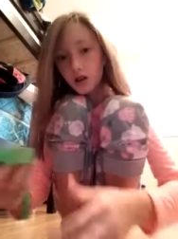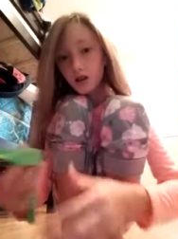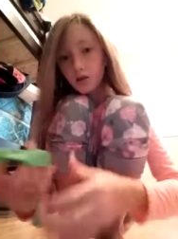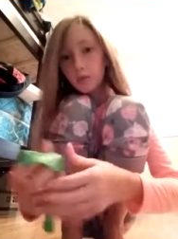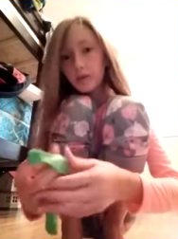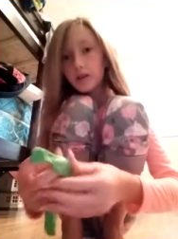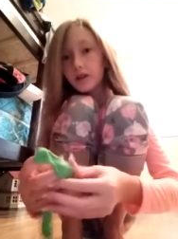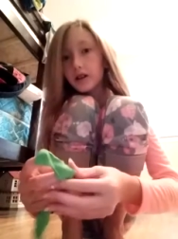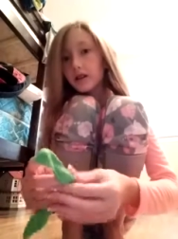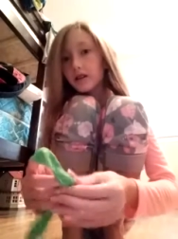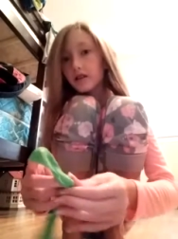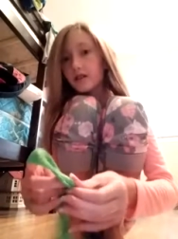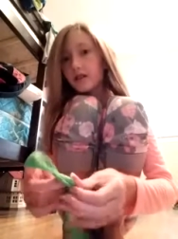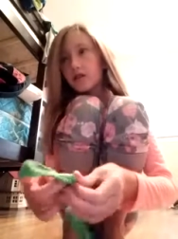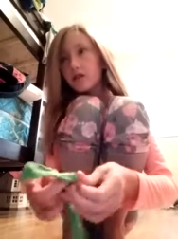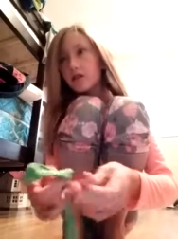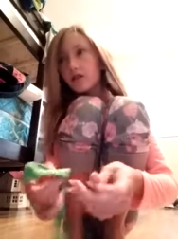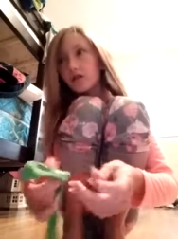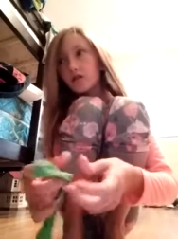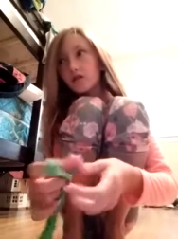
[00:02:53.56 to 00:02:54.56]
But yeah, this
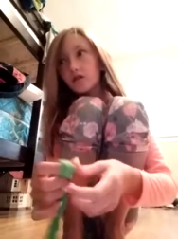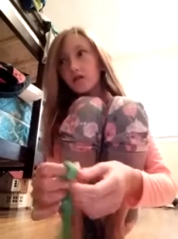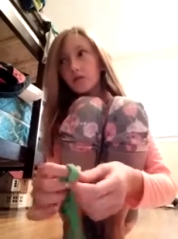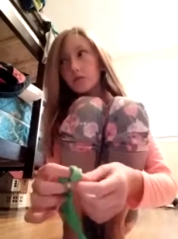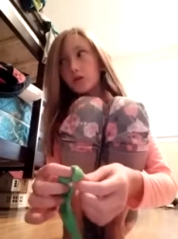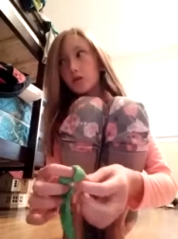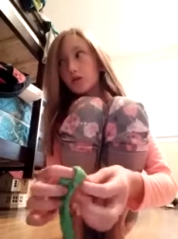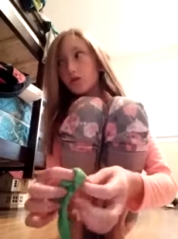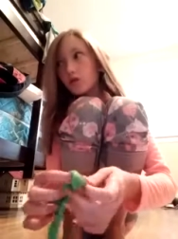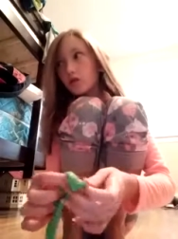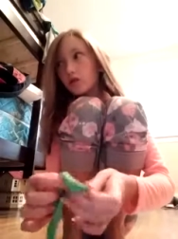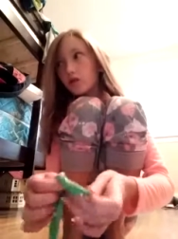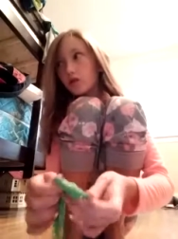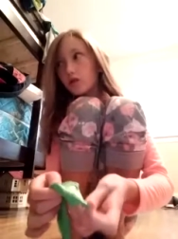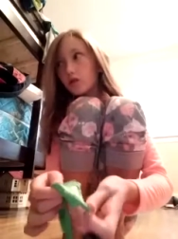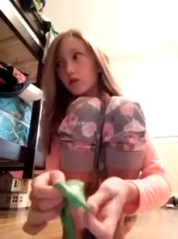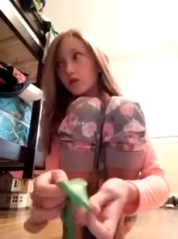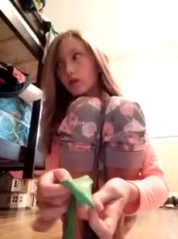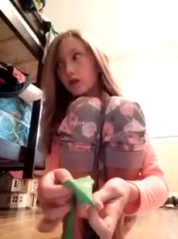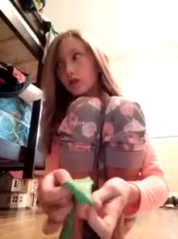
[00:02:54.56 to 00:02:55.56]
is just going to be a short little
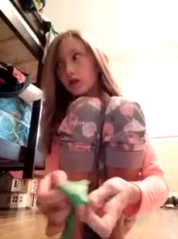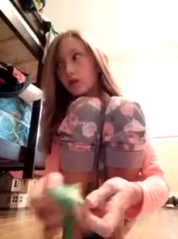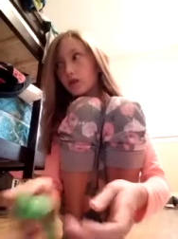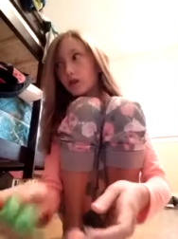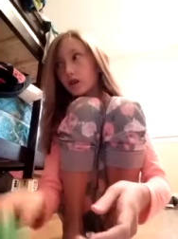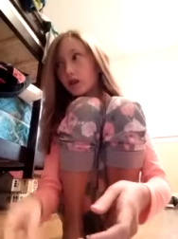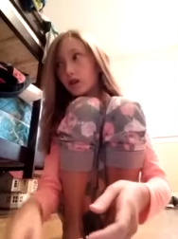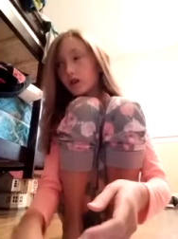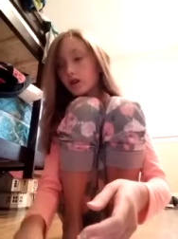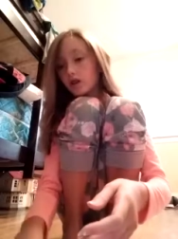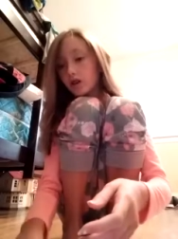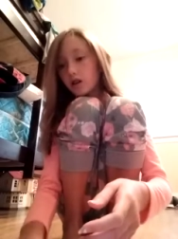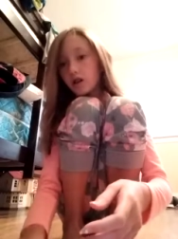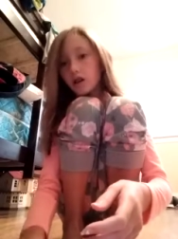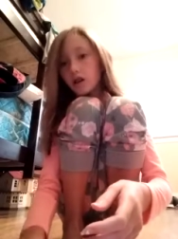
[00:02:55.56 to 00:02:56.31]
video, like I said.